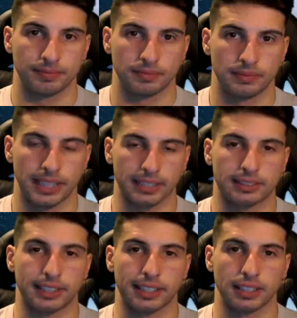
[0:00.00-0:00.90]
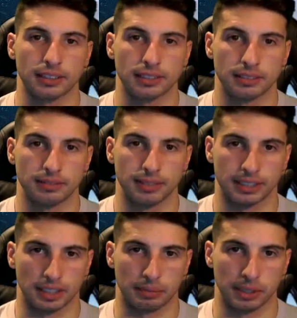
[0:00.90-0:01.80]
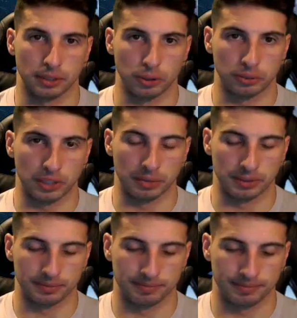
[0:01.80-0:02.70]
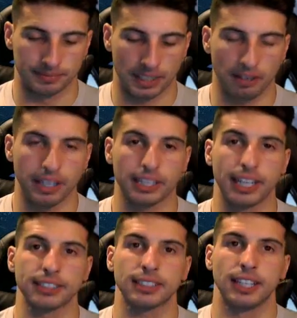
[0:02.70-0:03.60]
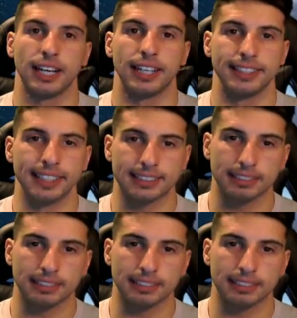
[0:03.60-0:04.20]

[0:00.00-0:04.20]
Next ticket is going to be a group 7. Alright guys, this is